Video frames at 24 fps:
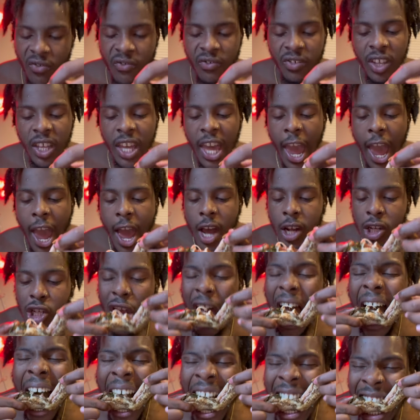Gas.
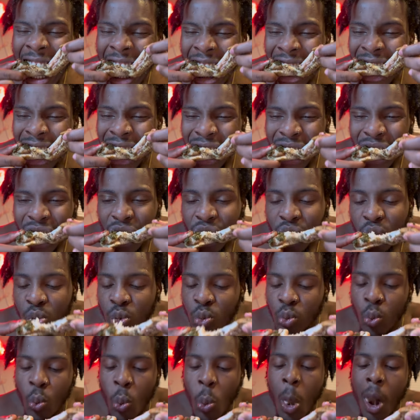
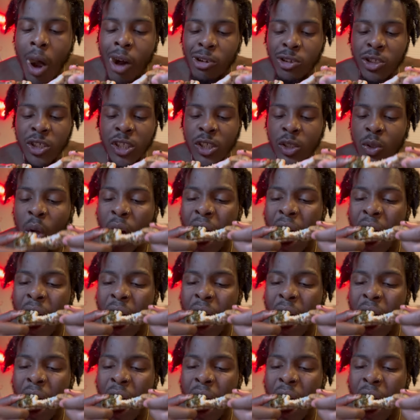Uh-huh.